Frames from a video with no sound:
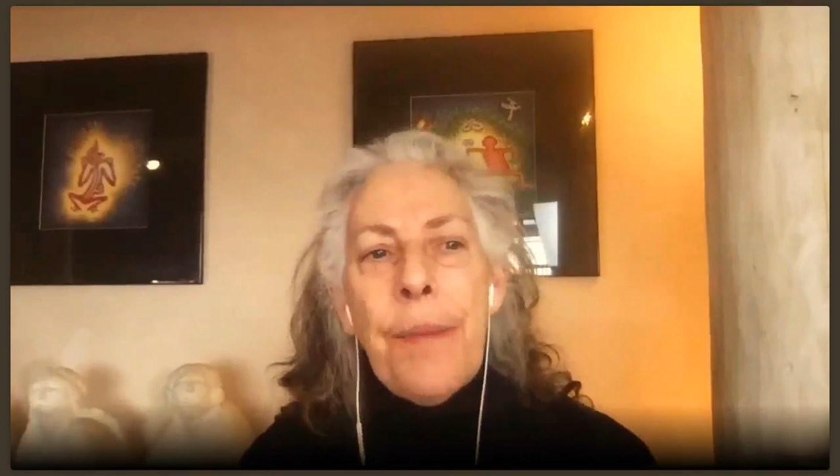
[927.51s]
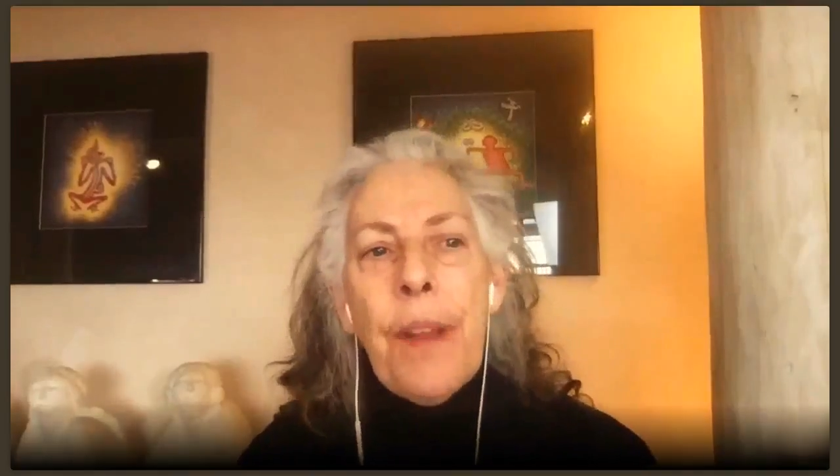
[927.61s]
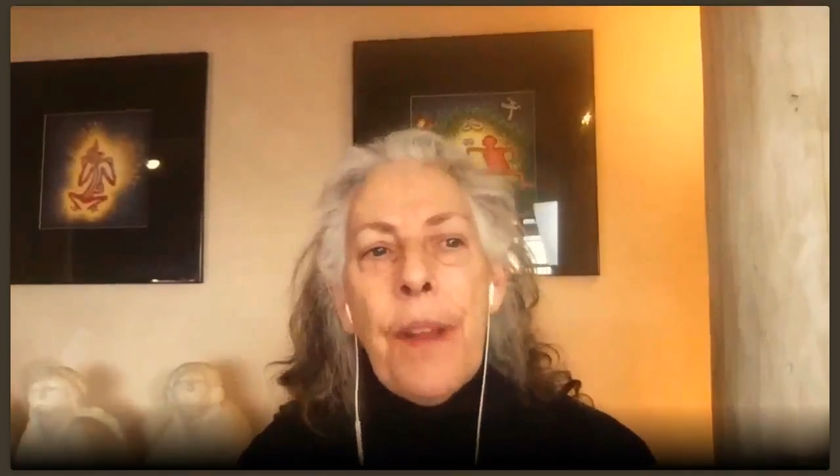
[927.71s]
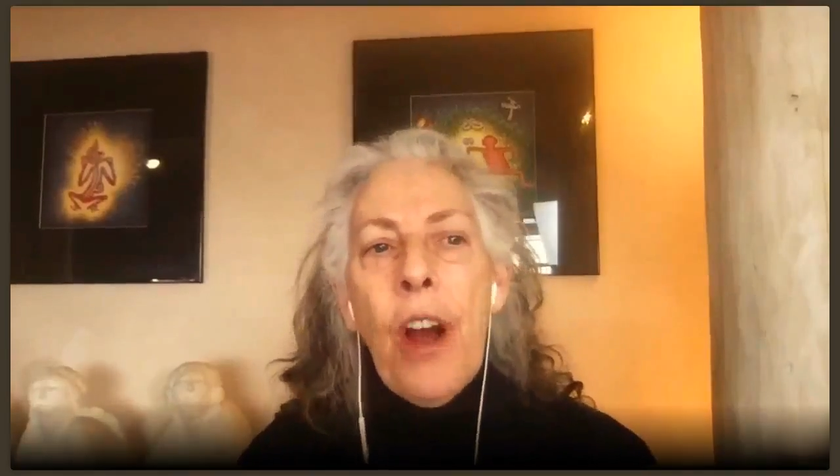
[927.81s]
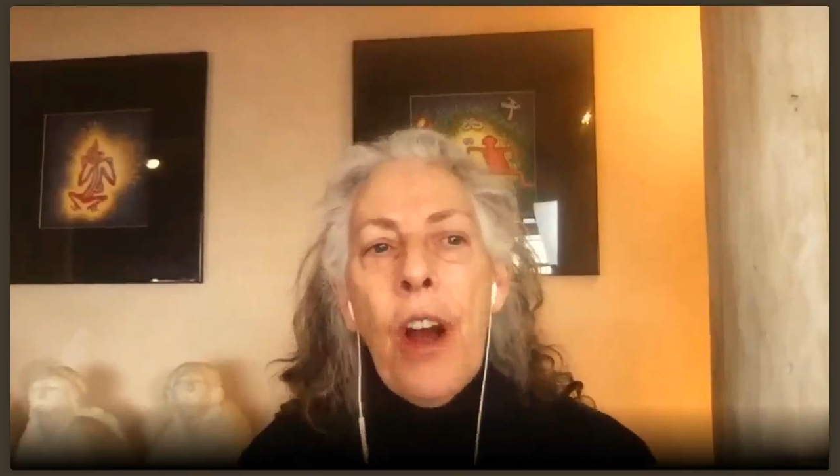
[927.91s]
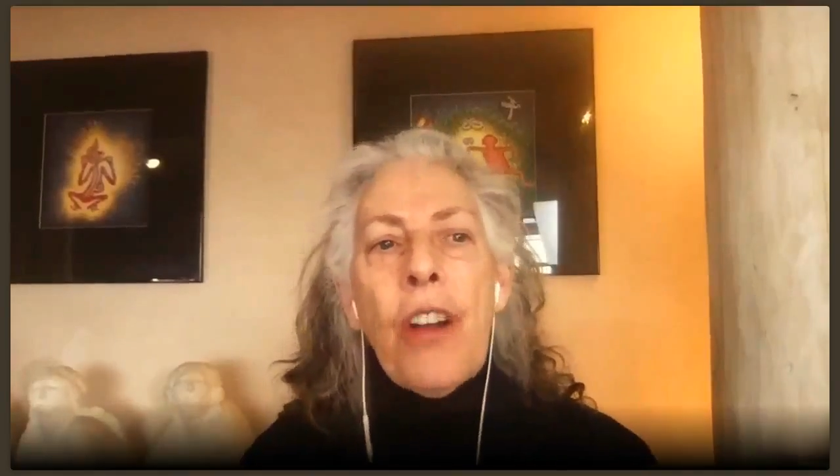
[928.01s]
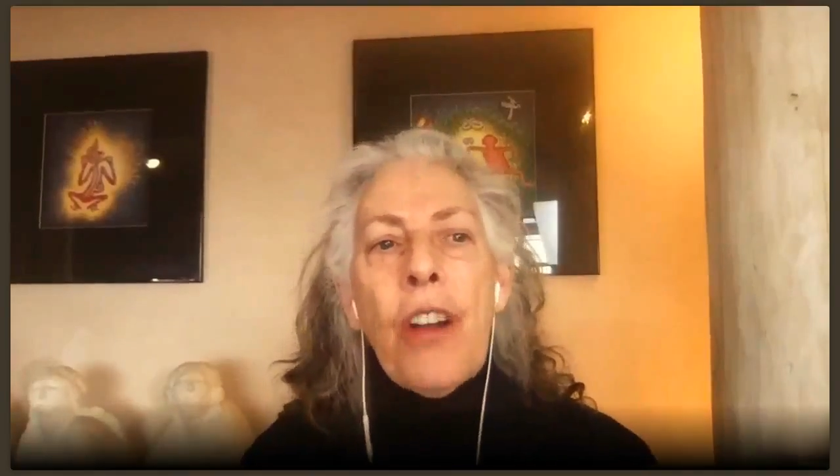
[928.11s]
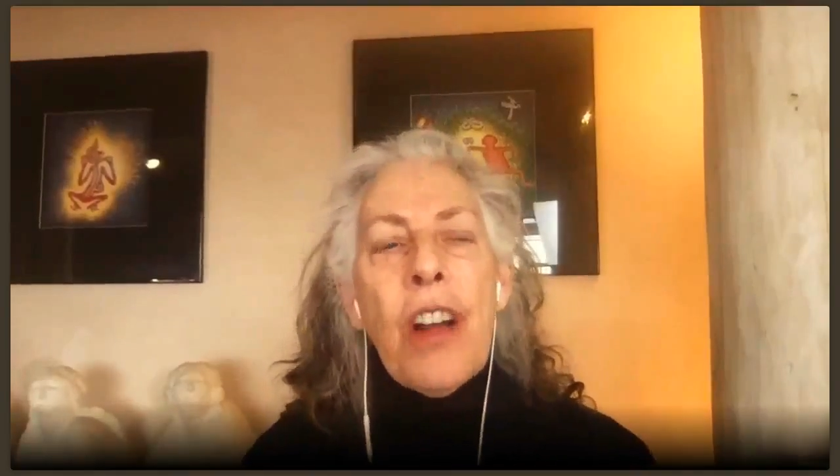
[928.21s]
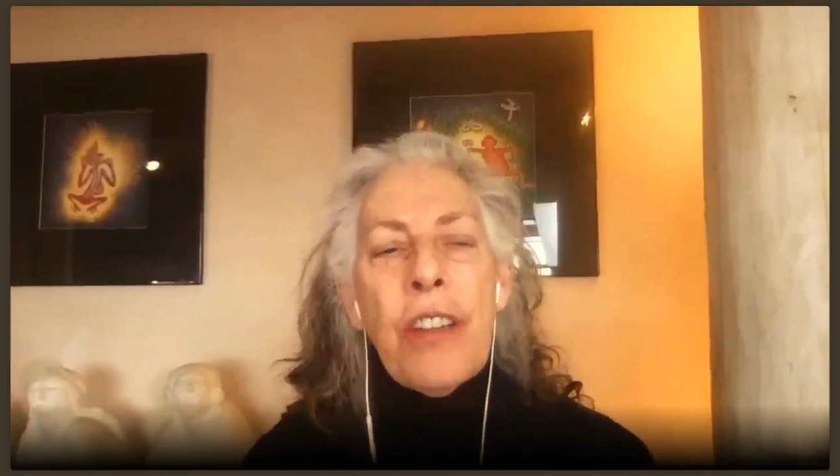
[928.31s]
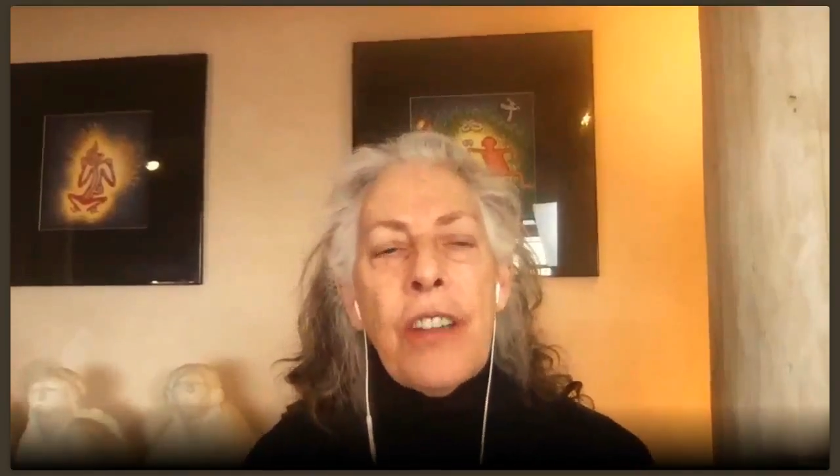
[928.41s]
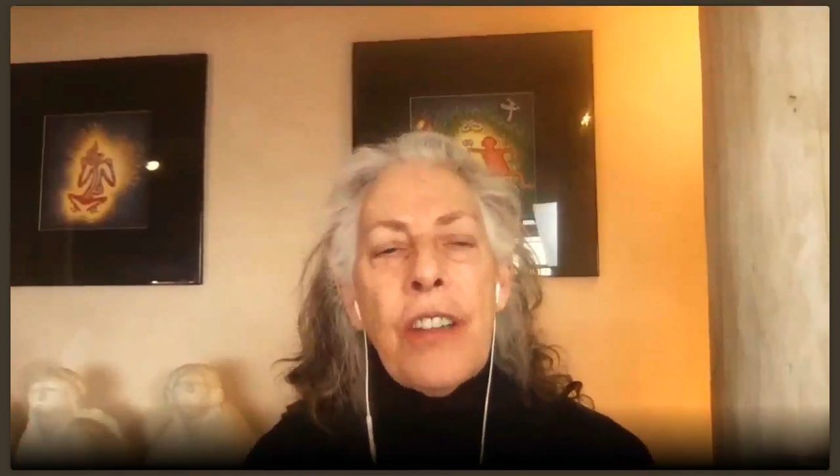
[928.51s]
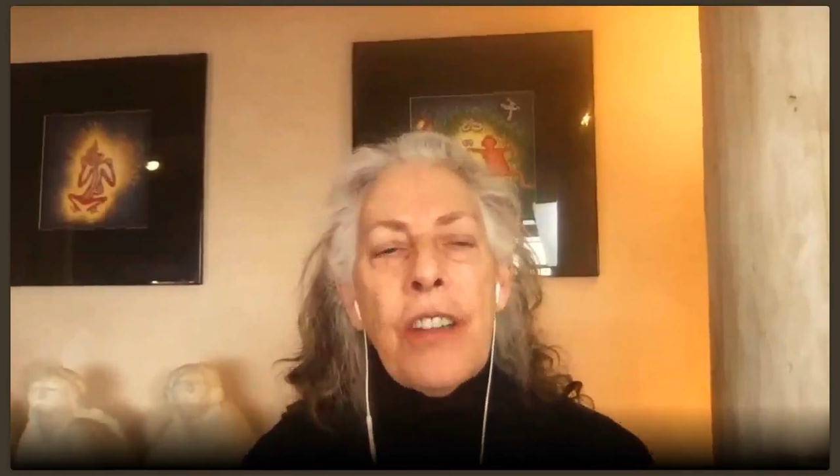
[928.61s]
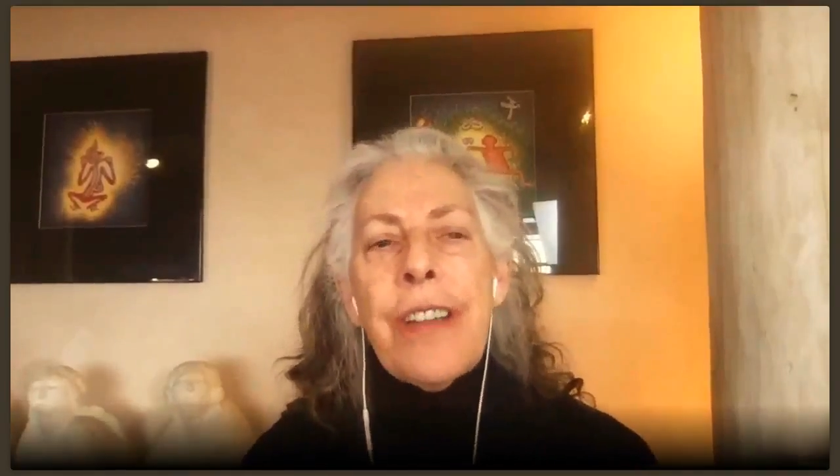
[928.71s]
our consciousness